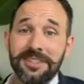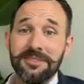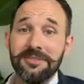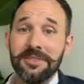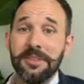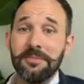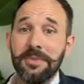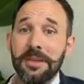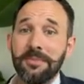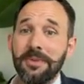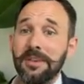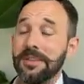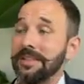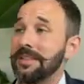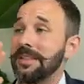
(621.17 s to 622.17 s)
Those are the people
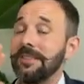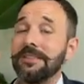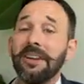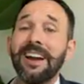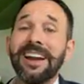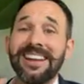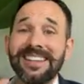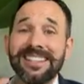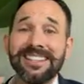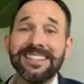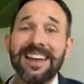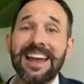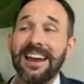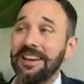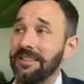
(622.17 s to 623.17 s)
you just think, I'm going to
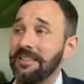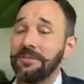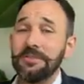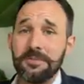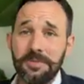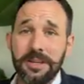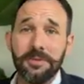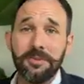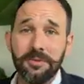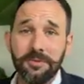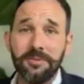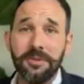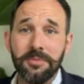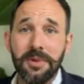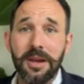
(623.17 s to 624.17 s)
sack those people
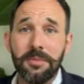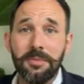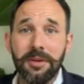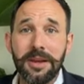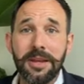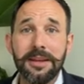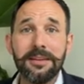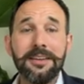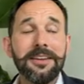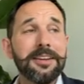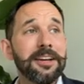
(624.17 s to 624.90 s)
from my brain.